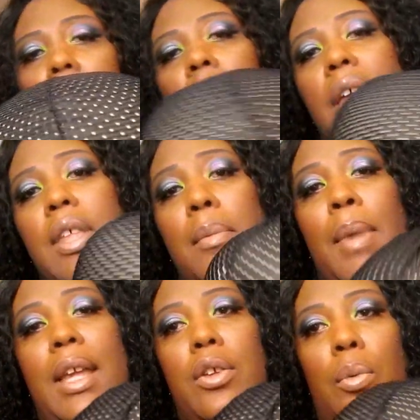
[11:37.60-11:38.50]
and then
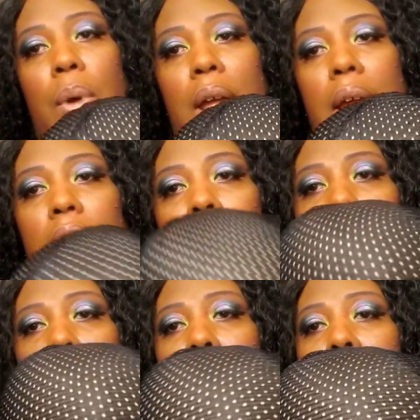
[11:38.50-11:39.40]
make your wig.
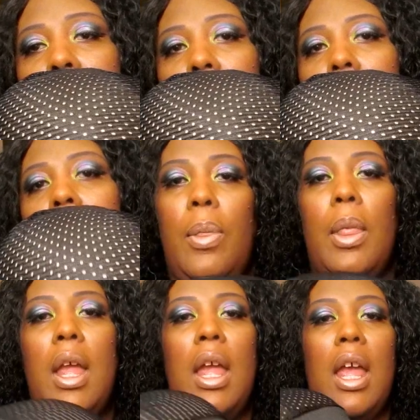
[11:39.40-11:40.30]
Okay,
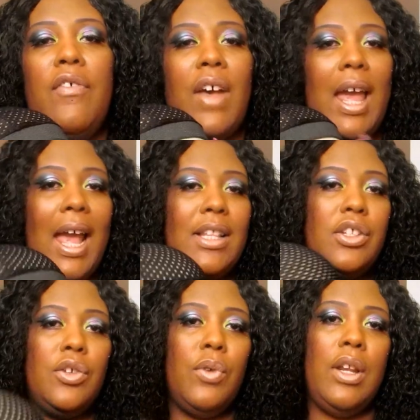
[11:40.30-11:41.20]
if I had to
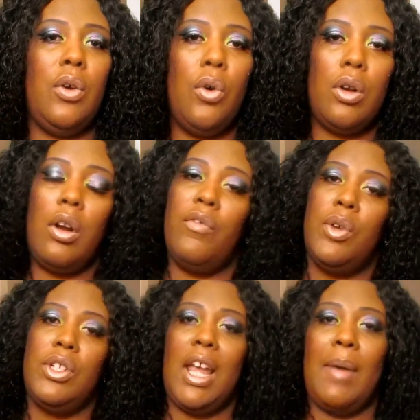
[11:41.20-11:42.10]
do an order of
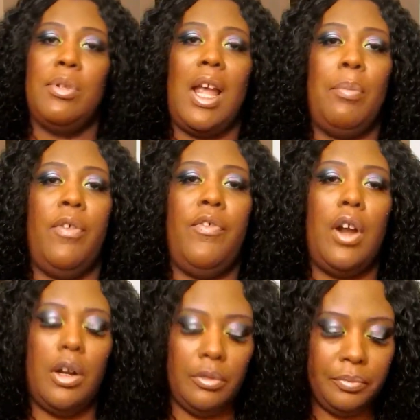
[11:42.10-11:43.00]
which caps I prefer,